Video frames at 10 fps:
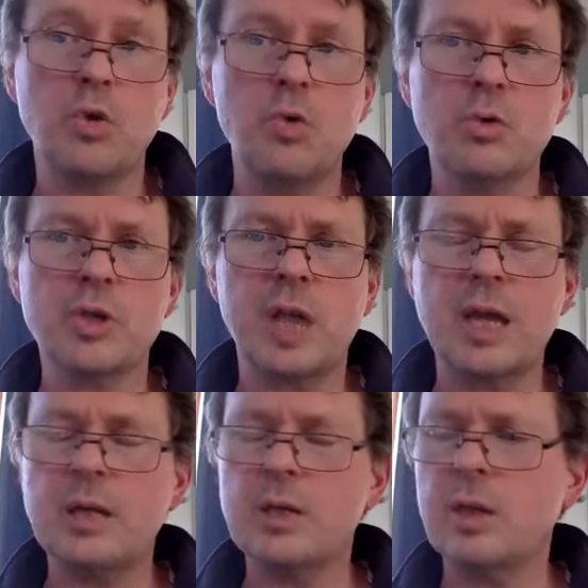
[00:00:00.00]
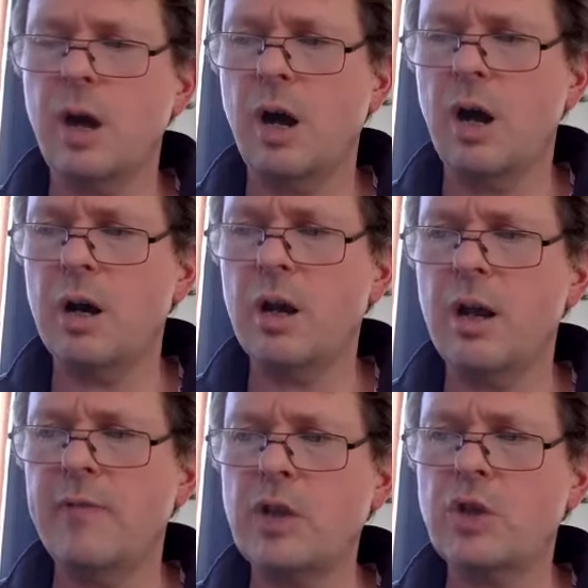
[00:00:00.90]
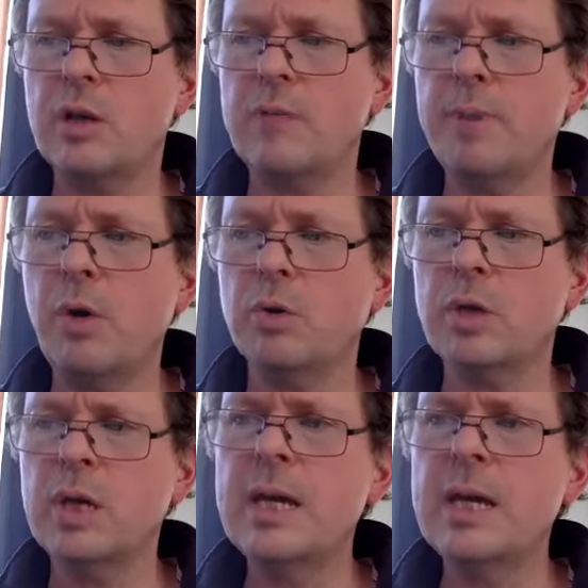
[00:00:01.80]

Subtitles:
all states are eventually built.